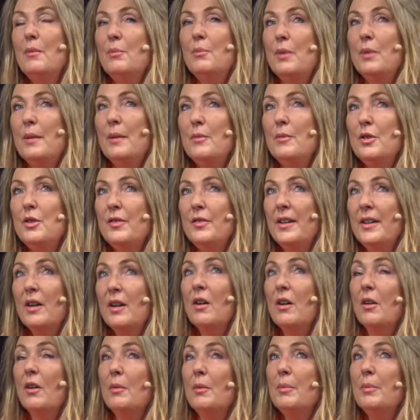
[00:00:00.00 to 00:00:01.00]
we're moving
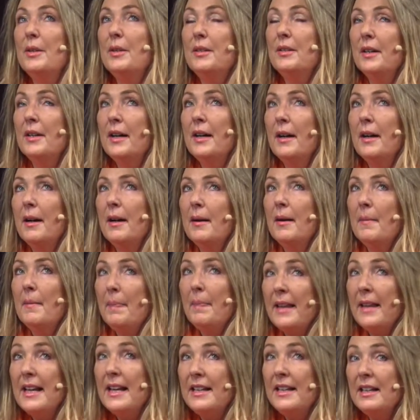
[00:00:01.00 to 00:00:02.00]
on. But
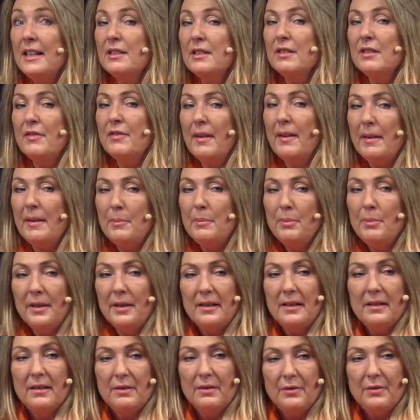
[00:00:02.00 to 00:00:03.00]
it is a very
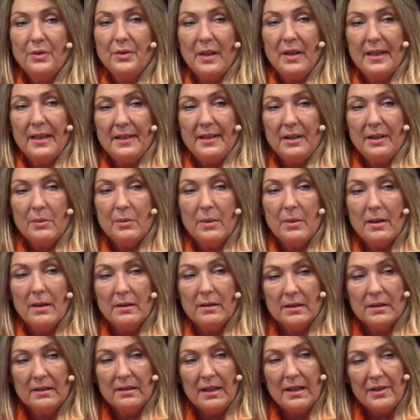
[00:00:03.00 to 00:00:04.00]
brittle and frightening
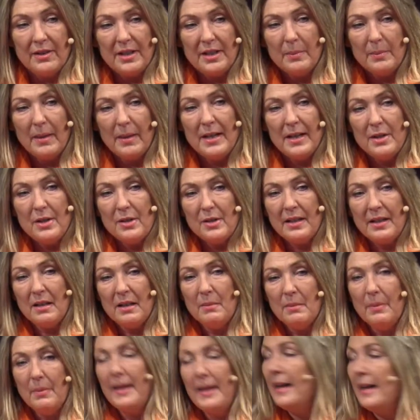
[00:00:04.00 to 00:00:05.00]
world. And I think by
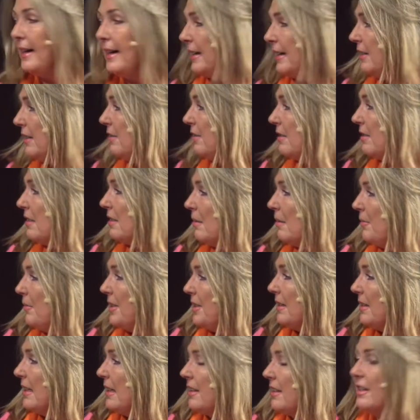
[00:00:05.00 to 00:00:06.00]
looking back into
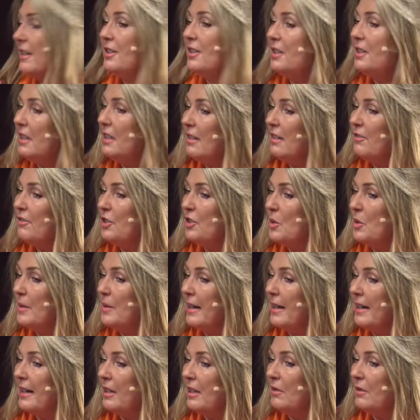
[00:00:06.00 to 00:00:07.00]
something like this, it gives you an
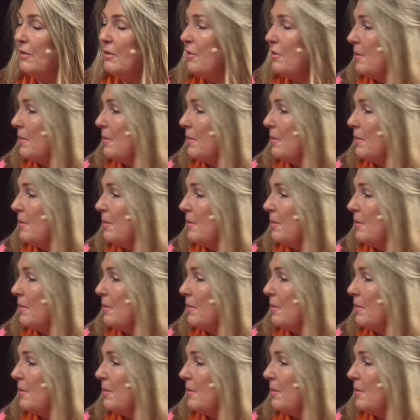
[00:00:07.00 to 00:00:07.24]
anchor of the